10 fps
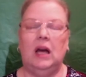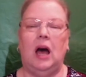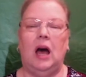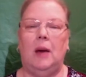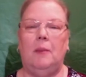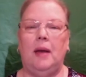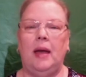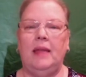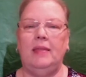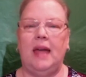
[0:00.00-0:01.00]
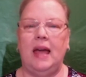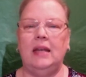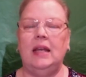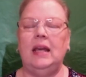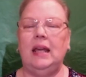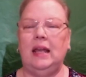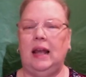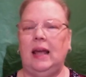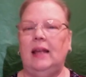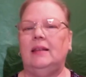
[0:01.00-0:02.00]
And then he
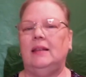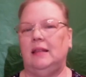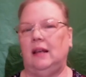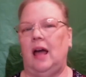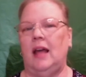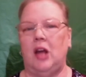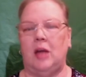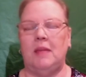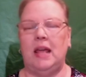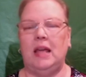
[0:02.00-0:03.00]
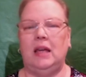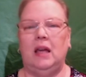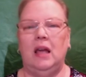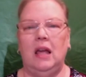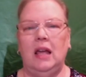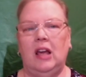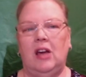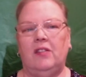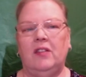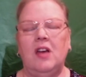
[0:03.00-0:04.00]
laid the line on me. He
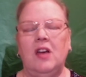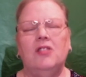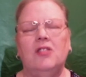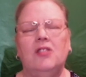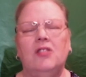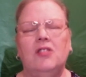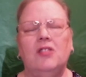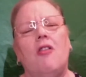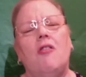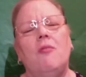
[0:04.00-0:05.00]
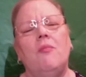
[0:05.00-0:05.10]
goes, "So,